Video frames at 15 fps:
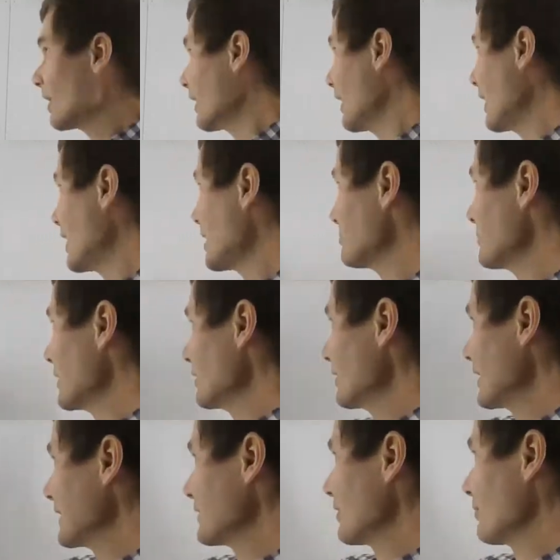And
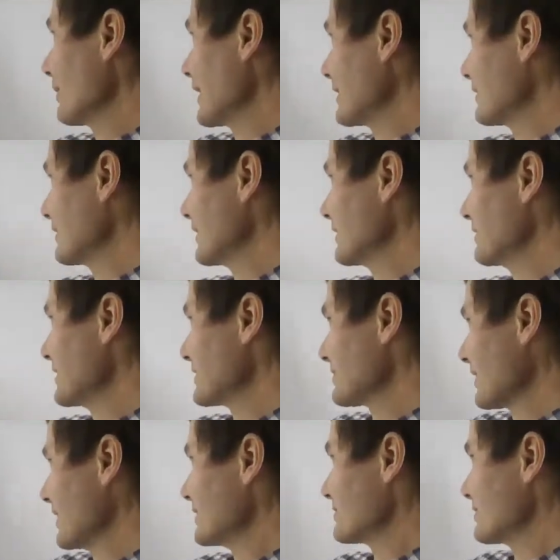in this
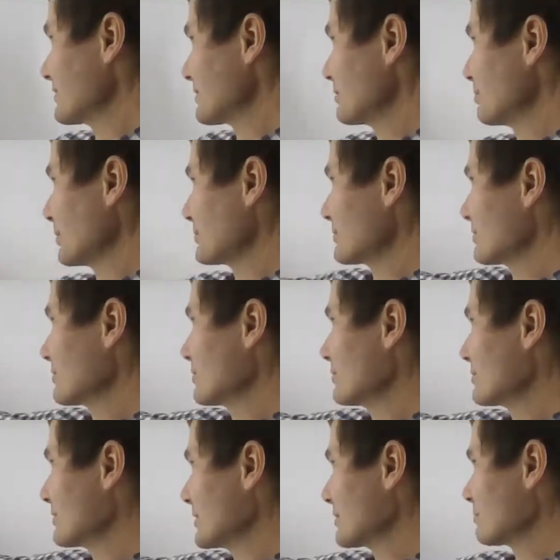case, it's supposed to
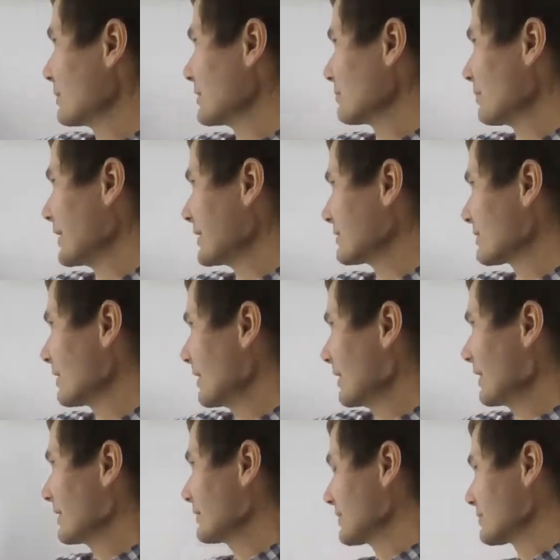choose this one twice
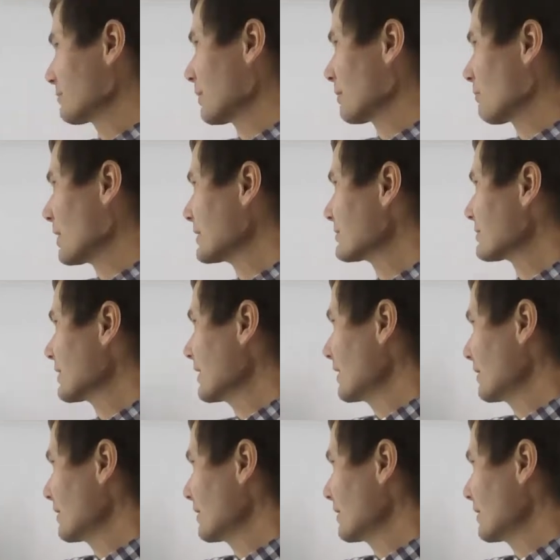and this one once,